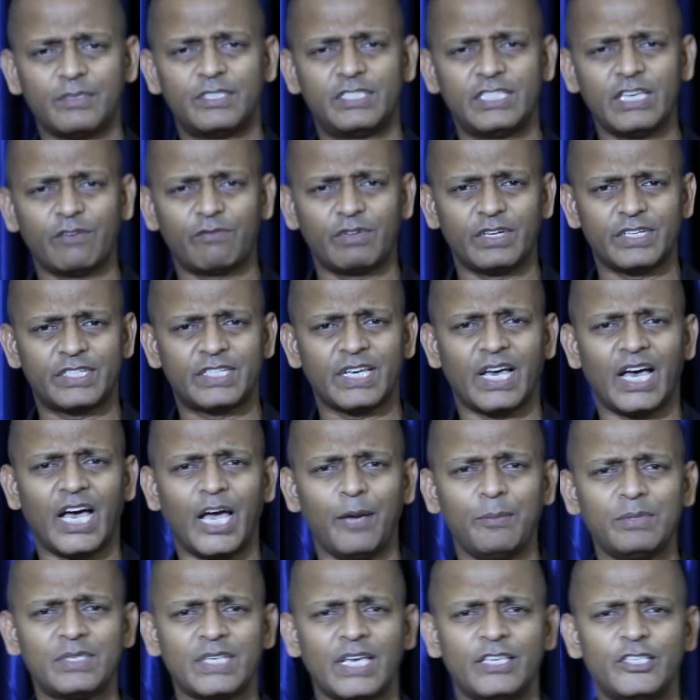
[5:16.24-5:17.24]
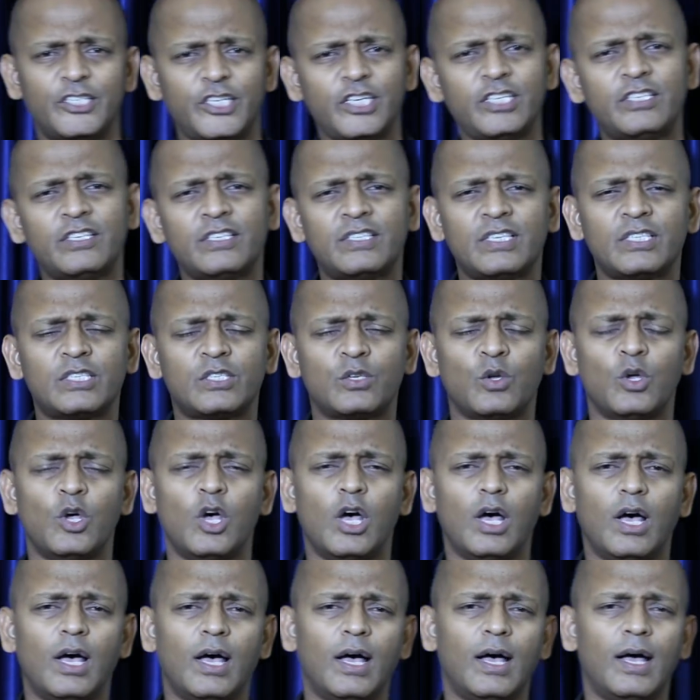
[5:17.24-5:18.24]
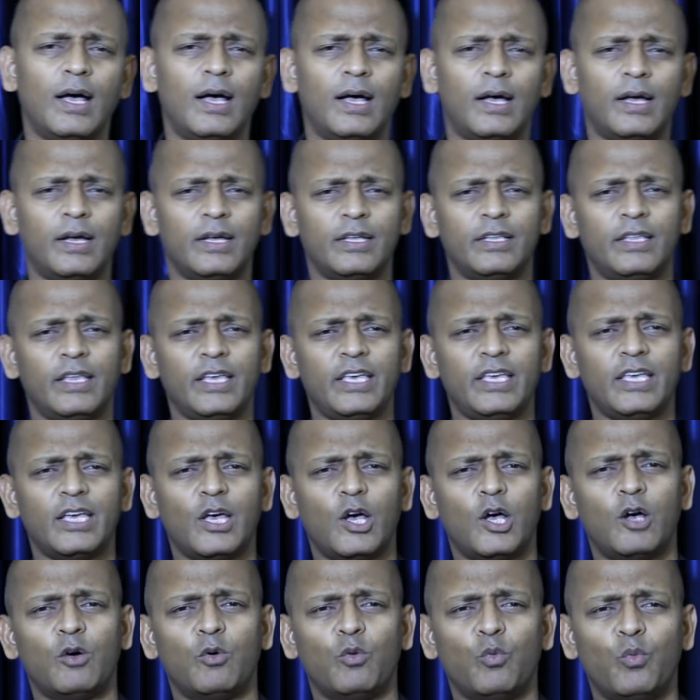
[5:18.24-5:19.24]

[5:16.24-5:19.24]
several times, and Jesus is the